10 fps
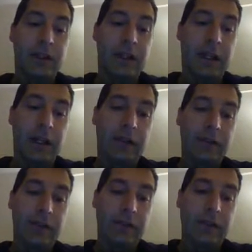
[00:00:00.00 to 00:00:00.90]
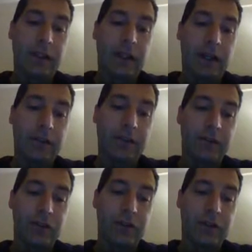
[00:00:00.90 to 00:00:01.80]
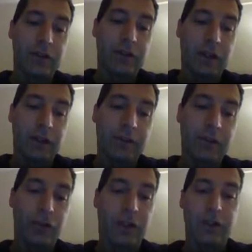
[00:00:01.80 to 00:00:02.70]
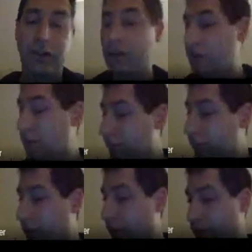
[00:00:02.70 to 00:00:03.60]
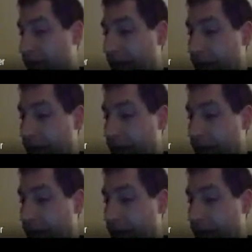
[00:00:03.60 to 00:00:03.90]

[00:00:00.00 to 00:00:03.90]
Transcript: as the oxygen concentration goes